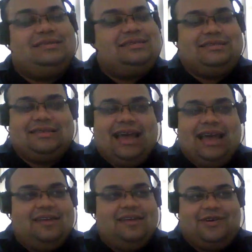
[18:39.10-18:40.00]
This
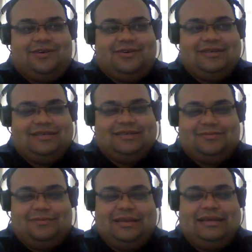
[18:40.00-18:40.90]
kind of code
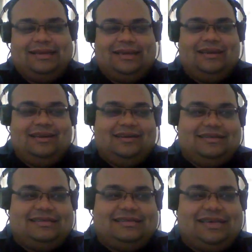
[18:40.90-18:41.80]
is really
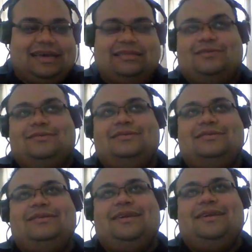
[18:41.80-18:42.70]

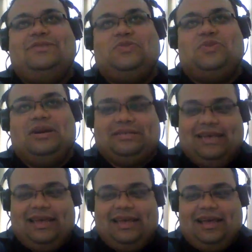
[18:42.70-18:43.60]
subtle the way it
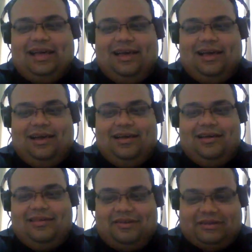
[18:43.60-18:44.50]
works.
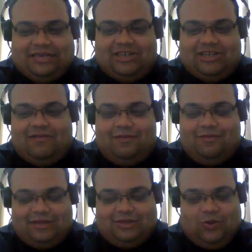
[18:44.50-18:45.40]
There is a Java
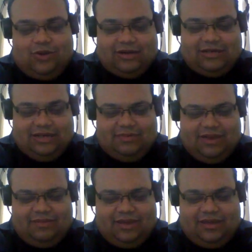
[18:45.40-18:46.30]
1 talk I did,
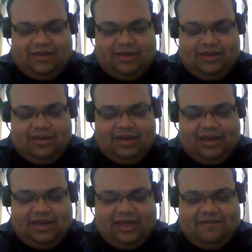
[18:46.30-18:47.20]
I
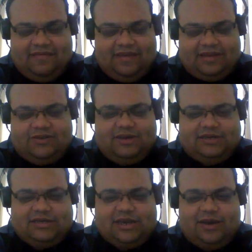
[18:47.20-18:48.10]
think 2
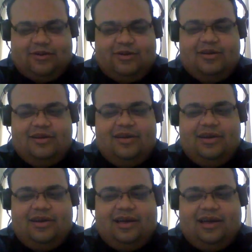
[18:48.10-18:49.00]
years ago,
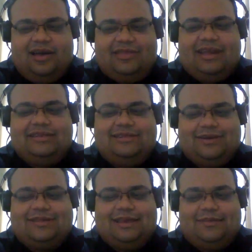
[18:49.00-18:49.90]
that I
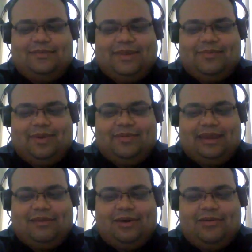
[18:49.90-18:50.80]
talked a little bit about
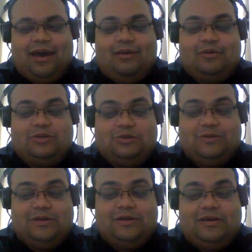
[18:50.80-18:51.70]
that, about how to